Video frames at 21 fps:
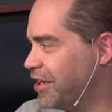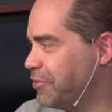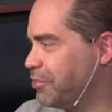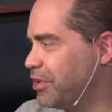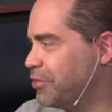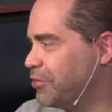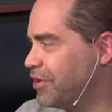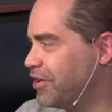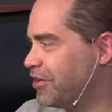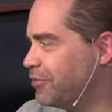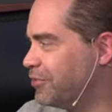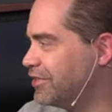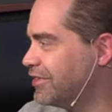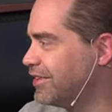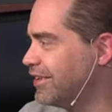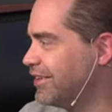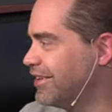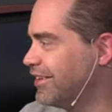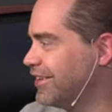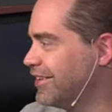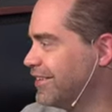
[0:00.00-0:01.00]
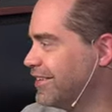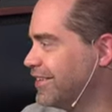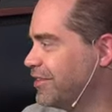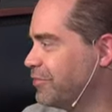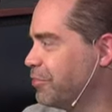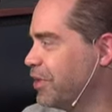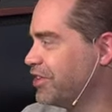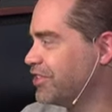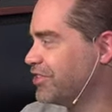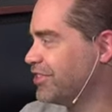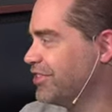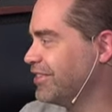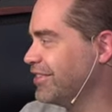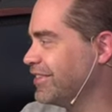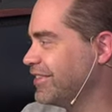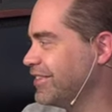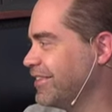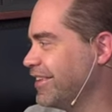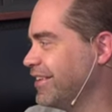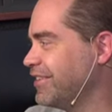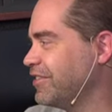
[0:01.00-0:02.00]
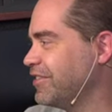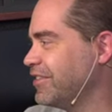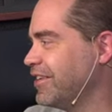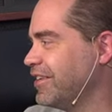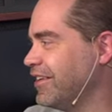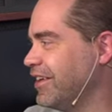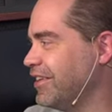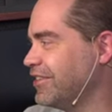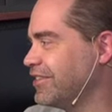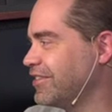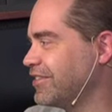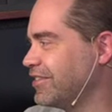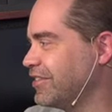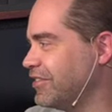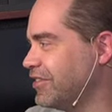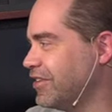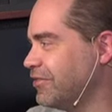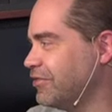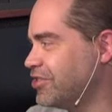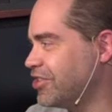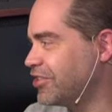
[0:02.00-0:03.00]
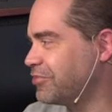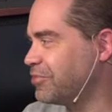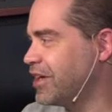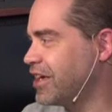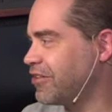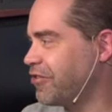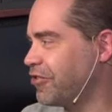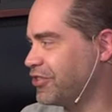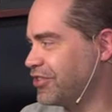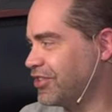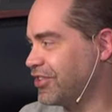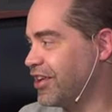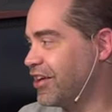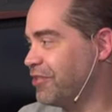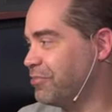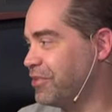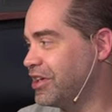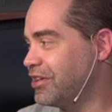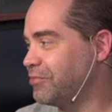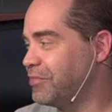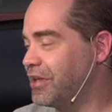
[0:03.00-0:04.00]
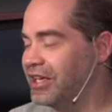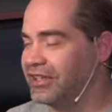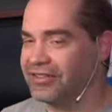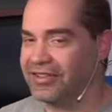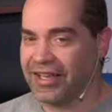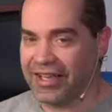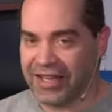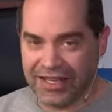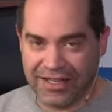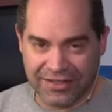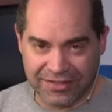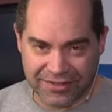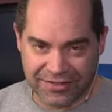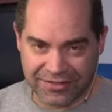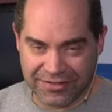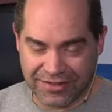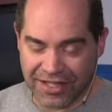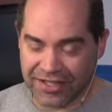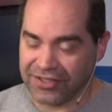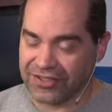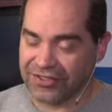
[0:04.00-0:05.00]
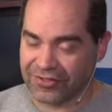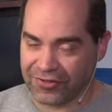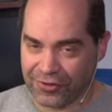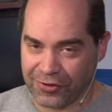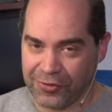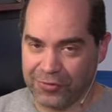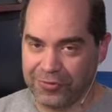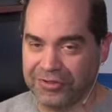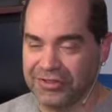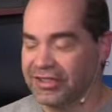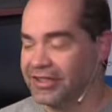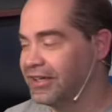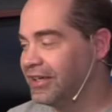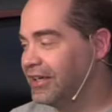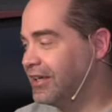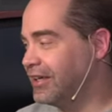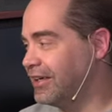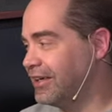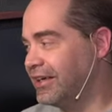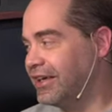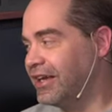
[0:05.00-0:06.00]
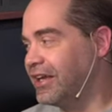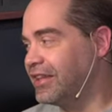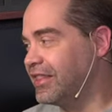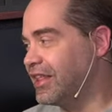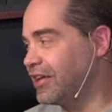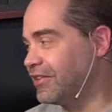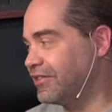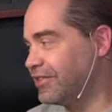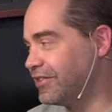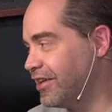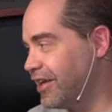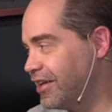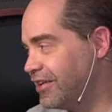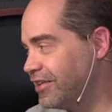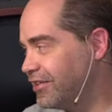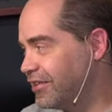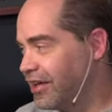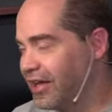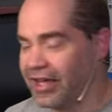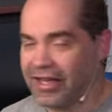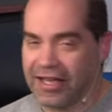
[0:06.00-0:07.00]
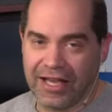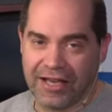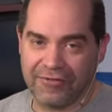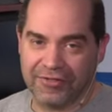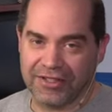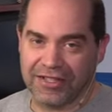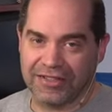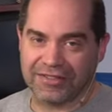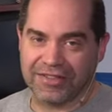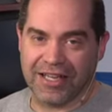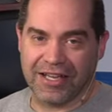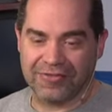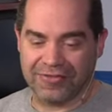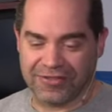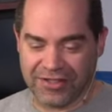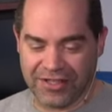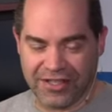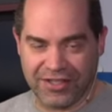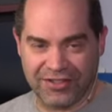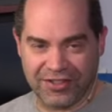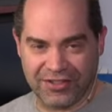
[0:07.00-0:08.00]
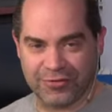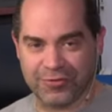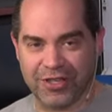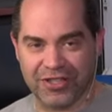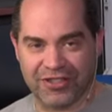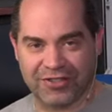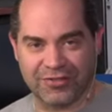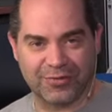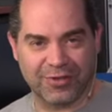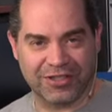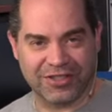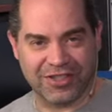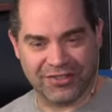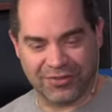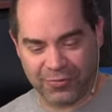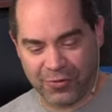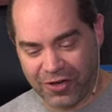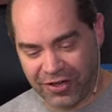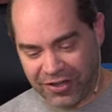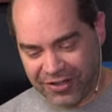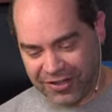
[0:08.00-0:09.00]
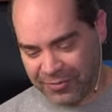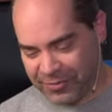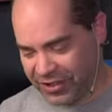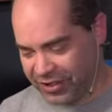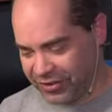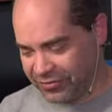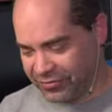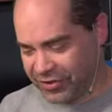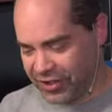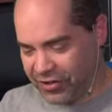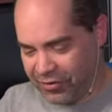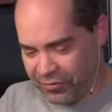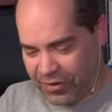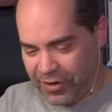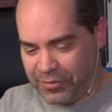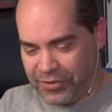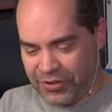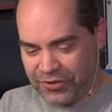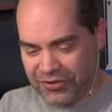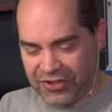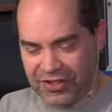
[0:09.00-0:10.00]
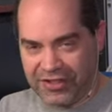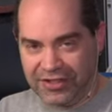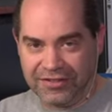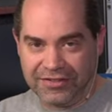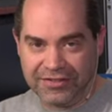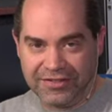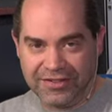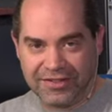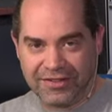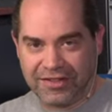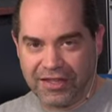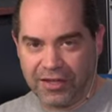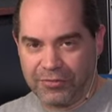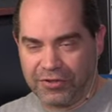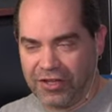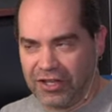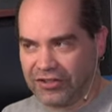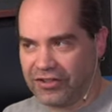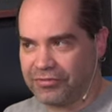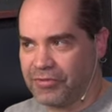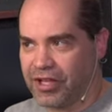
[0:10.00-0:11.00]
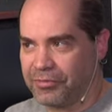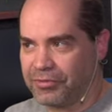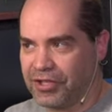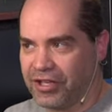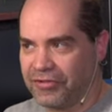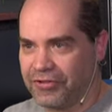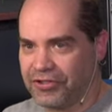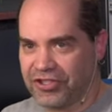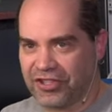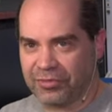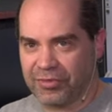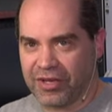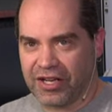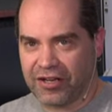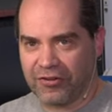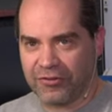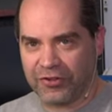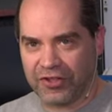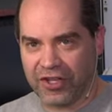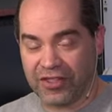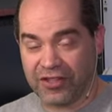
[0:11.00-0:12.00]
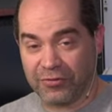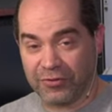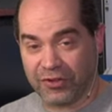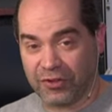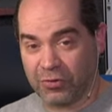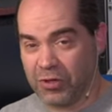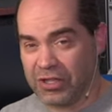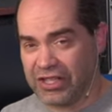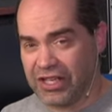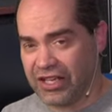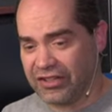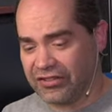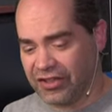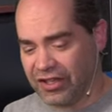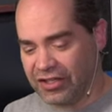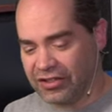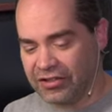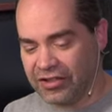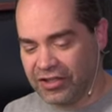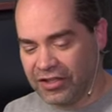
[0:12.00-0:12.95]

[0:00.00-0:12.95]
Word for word: P-Beld uh, has mentioned that it's JustMacros is not being maintained. That is true. That said, I haven't encountered any situation where it doesn't work. I mean, here I'm using, on the last update for JustMacros, I think it was twenty eighteen.